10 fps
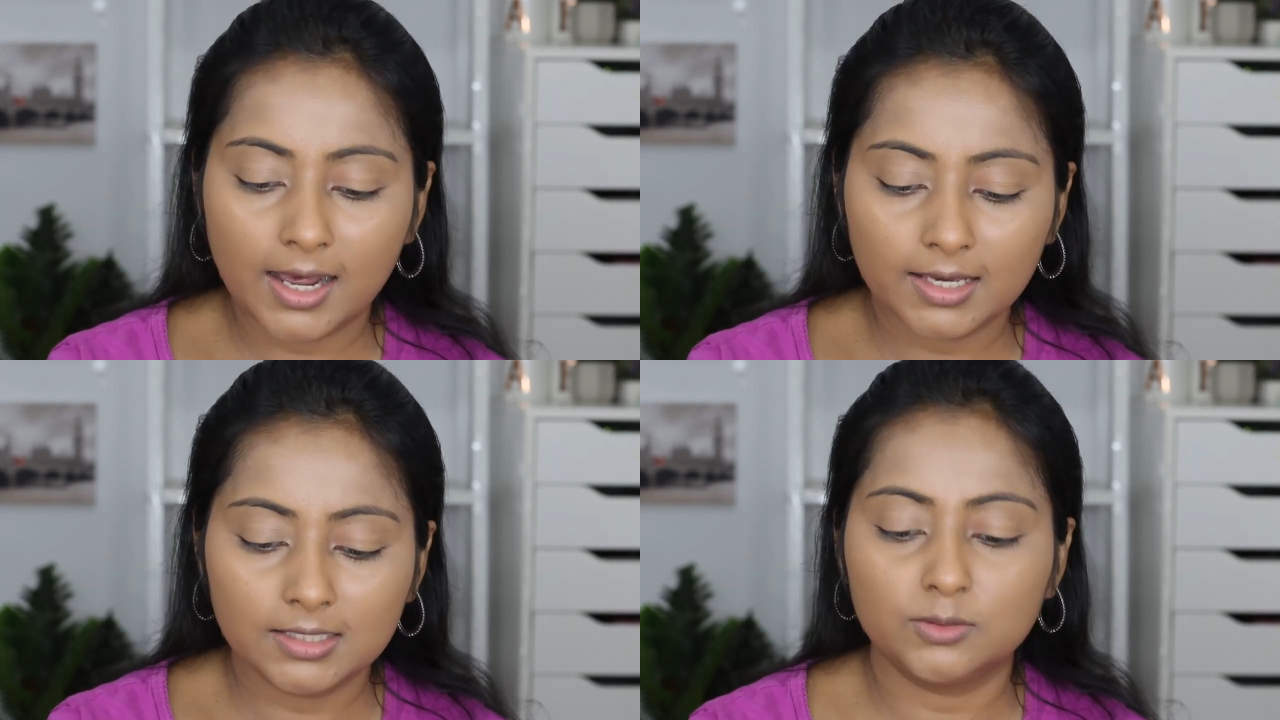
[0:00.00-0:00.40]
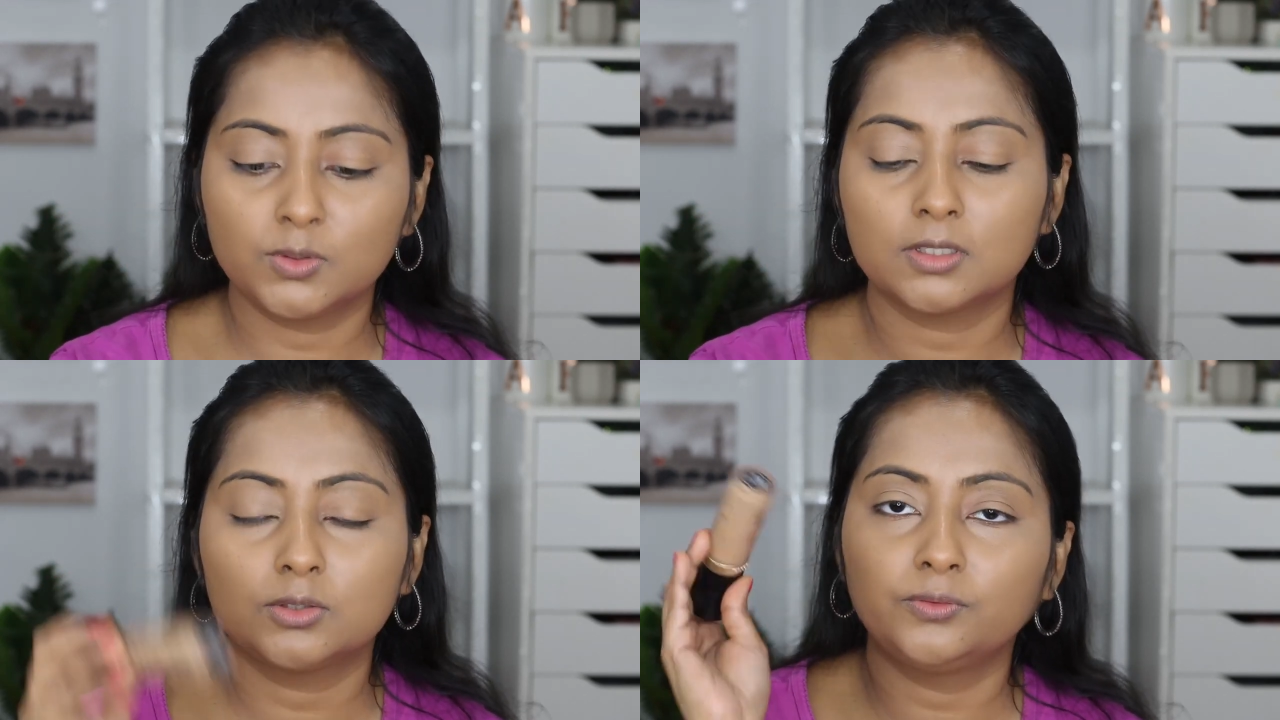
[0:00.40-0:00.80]
eyes
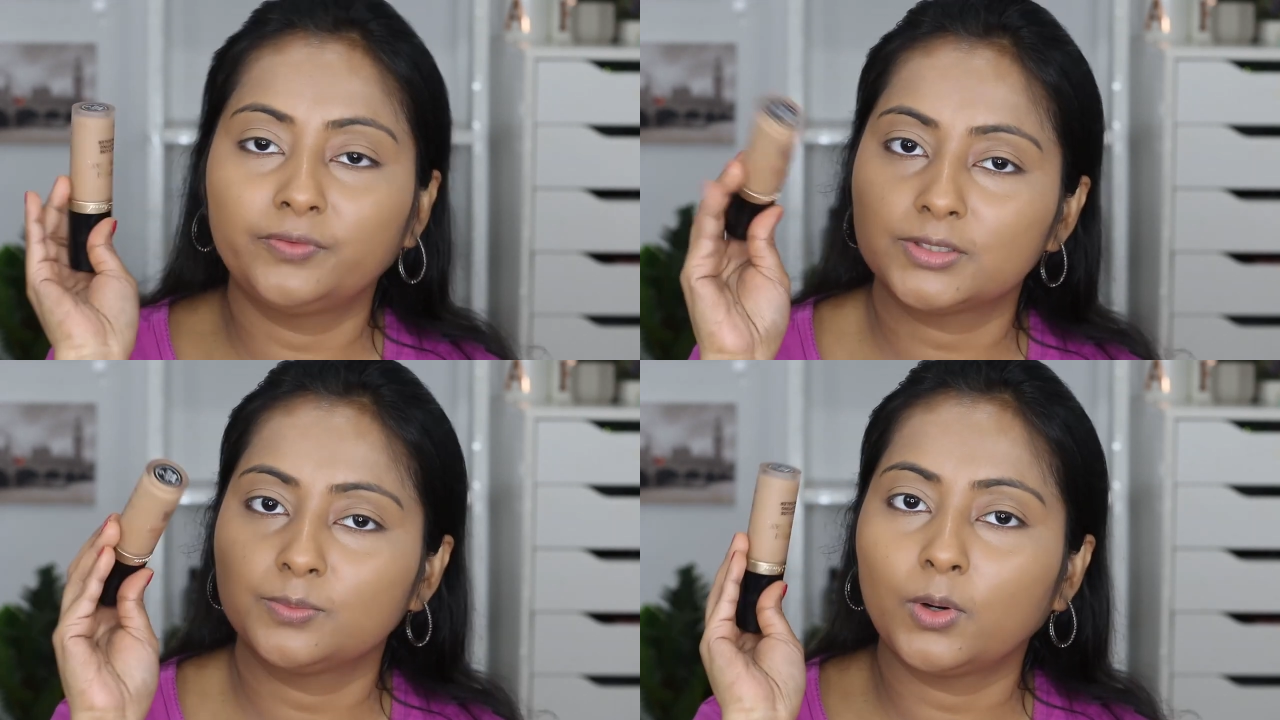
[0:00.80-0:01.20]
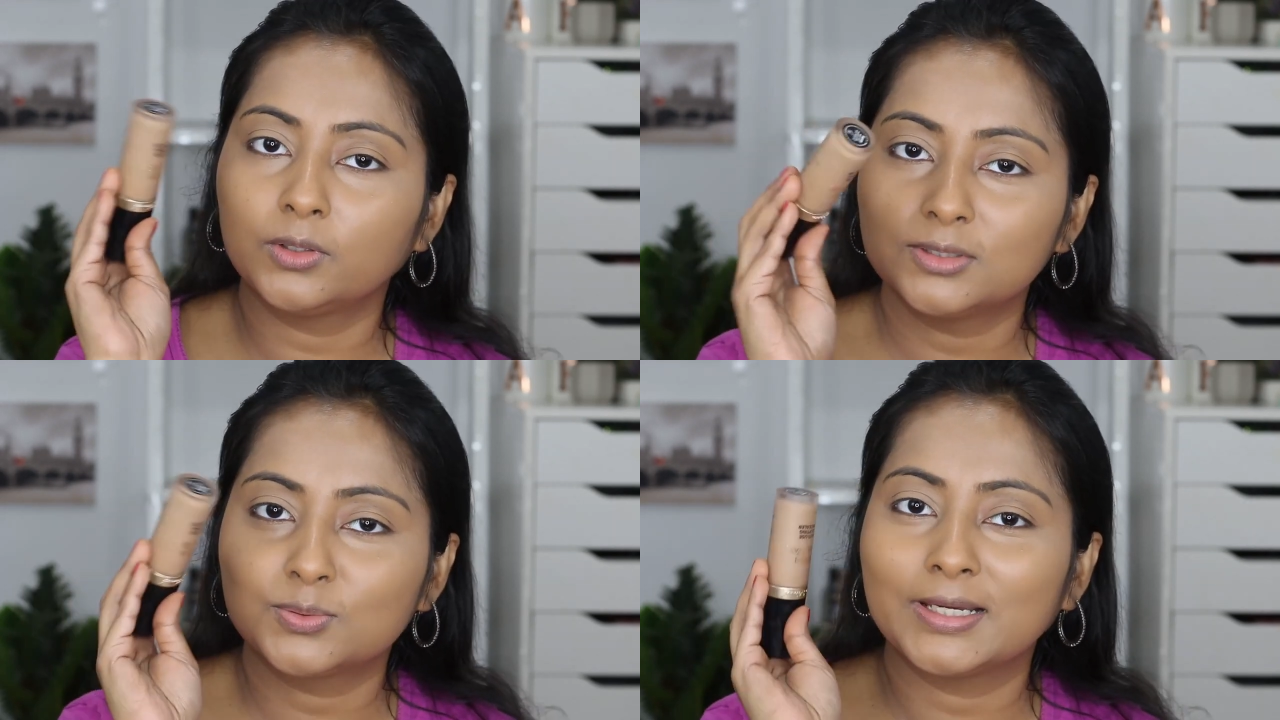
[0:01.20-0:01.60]
using the Too Faced
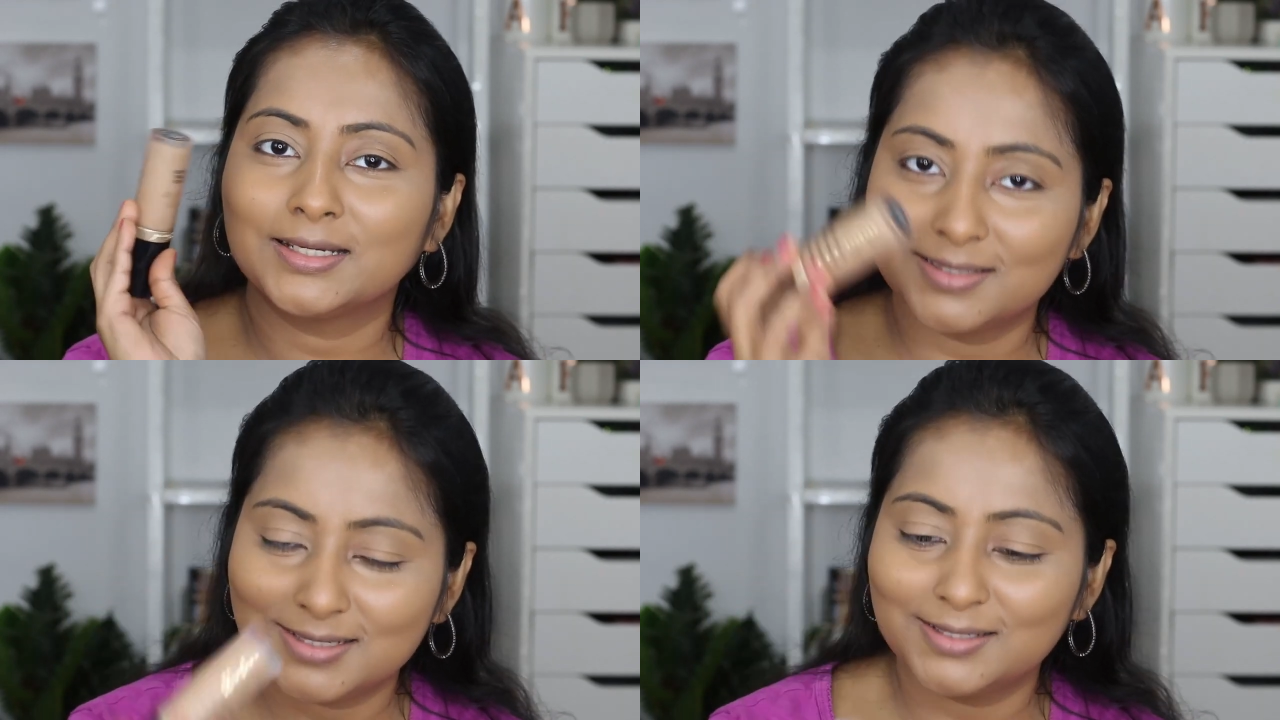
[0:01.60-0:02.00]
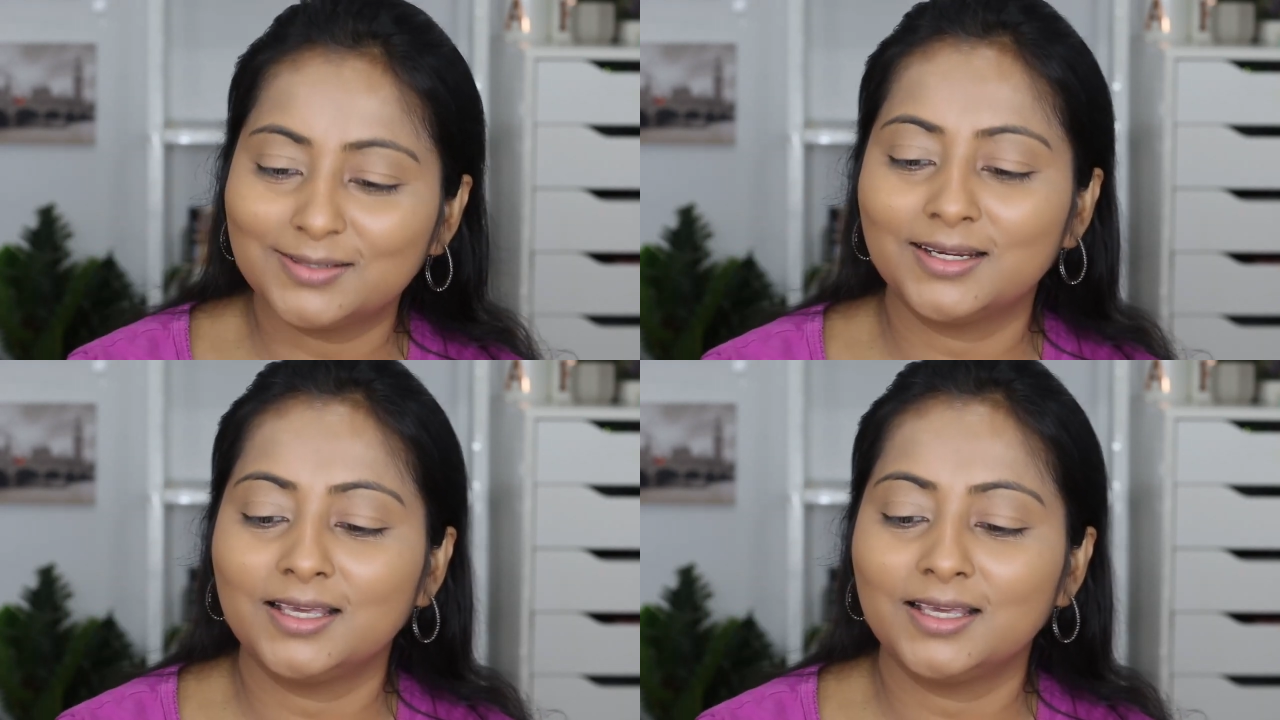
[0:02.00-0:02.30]
Born This Way concealer